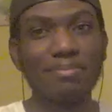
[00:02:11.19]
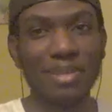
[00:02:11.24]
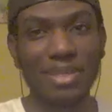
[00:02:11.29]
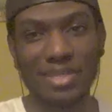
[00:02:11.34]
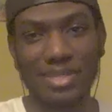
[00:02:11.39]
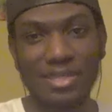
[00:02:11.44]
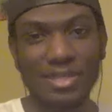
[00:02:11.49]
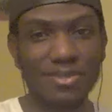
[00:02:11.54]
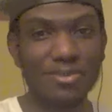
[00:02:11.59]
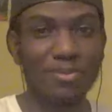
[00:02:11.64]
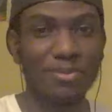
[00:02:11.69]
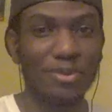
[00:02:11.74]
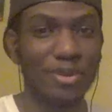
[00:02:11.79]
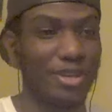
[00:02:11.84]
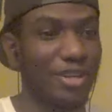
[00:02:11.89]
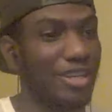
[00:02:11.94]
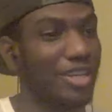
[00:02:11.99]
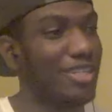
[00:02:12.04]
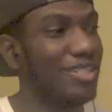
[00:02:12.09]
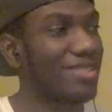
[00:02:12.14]
mix it,
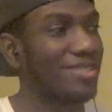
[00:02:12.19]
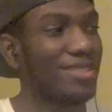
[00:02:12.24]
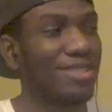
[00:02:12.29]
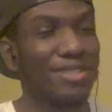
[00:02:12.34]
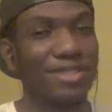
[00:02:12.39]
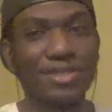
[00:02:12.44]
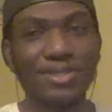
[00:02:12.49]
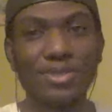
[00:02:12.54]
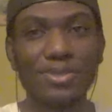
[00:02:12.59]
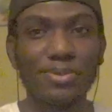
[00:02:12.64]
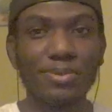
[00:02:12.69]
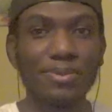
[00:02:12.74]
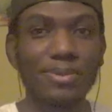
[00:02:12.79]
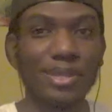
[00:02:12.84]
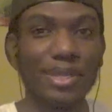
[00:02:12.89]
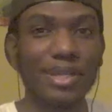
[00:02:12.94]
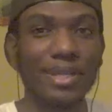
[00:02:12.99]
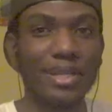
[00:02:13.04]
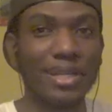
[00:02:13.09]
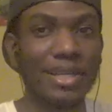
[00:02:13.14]
whether he's gonna do
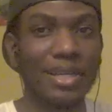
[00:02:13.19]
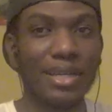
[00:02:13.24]
a